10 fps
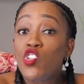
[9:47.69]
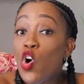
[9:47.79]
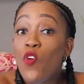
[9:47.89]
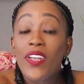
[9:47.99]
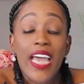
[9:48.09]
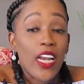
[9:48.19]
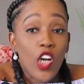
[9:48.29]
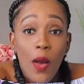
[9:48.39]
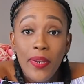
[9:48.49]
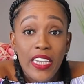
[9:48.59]
what your overnight
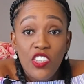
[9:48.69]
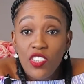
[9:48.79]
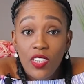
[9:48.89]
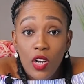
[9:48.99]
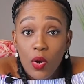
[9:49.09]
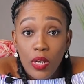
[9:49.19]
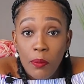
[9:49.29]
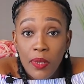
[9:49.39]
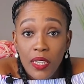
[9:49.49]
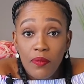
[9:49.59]
accommodations are going
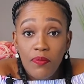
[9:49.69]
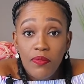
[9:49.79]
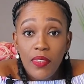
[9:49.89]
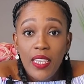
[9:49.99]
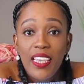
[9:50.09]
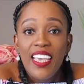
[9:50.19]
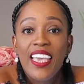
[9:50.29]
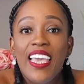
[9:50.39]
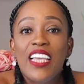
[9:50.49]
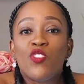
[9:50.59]
to be.
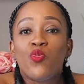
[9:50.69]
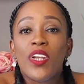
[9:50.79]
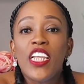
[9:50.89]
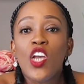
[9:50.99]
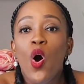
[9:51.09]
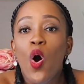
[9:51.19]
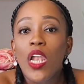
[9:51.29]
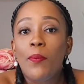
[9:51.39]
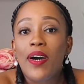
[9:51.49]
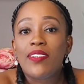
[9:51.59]
It's really
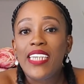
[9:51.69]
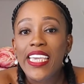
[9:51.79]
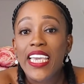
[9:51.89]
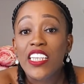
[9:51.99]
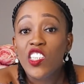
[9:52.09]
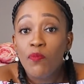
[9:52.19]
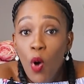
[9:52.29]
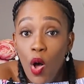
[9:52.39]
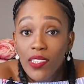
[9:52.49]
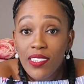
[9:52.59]
all about taking
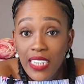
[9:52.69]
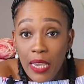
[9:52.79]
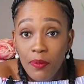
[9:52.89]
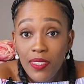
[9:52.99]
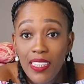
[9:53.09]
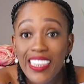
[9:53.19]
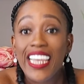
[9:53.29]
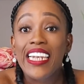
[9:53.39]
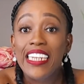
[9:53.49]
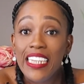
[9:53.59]
small steps
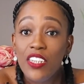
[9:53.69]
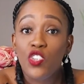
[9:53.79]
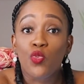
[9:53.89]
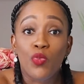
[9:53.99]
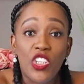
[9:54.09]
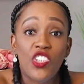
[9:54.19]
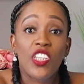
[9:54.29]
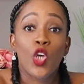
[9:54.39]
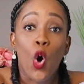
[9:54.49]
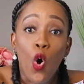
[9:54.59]
that lead to
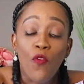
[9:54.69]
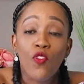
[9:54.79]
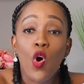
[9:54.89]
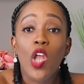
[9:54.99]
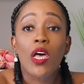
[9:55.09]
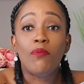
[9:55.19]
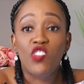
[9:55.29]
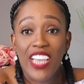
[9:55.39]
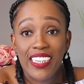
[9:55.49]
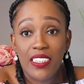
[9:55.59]
reaching the overall
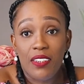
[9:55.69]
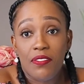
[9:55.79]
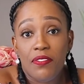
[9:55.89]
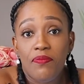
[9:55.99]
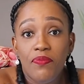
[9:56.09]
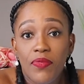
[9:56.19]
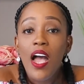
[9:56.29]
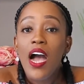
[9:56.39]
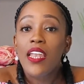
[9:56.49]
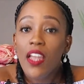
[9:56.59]
objective.
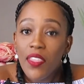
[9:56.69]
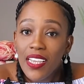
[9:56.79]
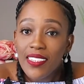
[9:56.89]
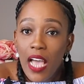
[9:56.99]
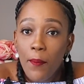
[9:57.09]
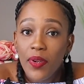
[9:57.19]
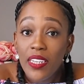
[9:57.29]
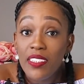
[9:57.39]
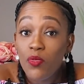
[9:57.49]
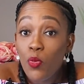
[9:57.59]
Another
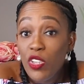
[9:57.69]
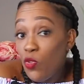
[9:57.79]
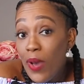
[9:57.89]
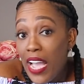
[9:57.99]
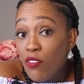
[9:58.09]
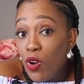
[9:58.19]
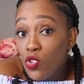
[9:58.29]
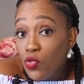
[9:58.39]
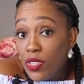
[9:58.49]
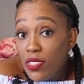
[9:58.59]
example is when you buy
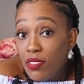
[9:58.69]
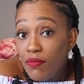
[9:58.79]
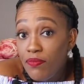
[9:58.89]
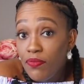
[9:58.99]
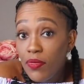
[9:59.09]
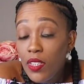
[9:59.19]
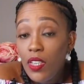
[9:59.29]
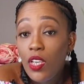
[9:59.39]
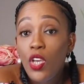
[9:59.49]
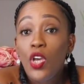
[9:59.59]
groceries.
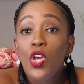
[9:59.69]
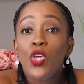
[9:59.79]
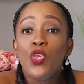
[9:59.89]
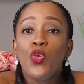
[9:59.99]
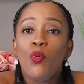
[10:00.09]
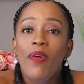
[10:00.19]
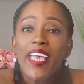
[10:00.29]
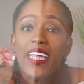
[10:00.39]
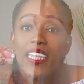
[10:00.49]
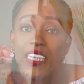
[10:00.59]
You make a